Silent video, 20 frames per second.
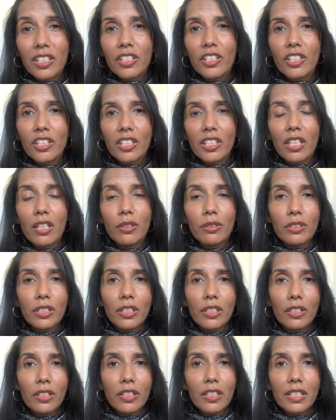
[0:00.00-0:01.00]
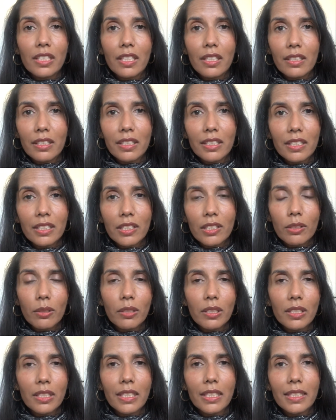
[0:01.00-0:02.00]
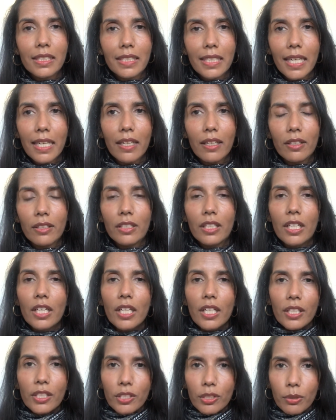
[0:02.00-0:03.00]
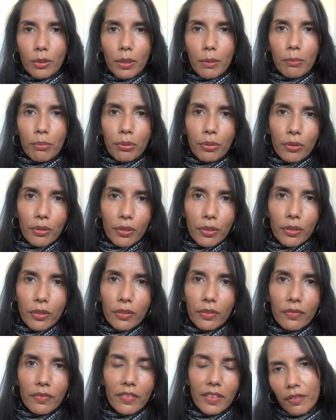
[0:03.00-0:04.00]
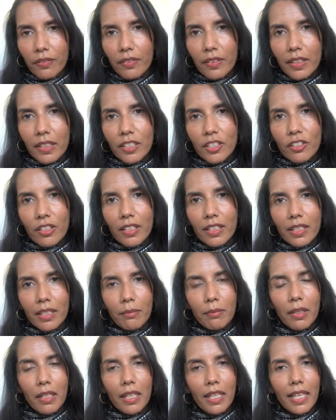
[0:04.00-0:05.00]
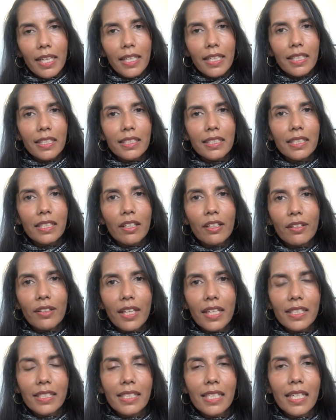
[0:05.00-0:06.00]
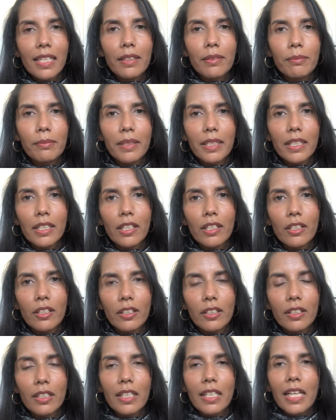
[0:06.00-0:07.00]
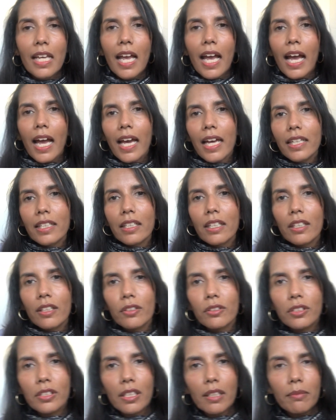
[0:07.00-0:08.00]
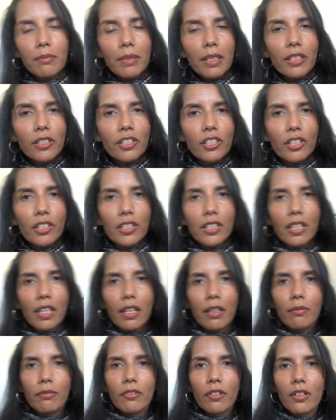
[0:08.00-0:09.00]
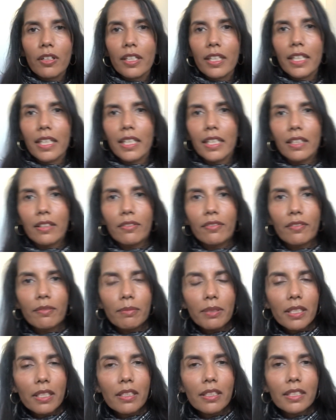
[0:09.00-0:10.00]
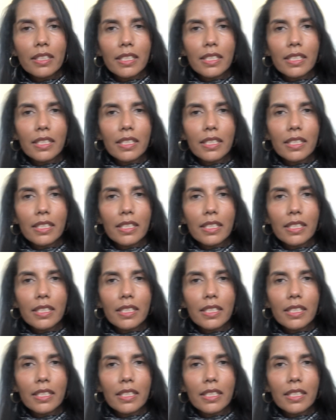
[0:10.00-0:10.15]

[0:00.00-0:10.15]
just holding on the side and squatting down, to improve the strength in my legs, so that's helped me a lot. And I also mentioned that I'm rocking from side to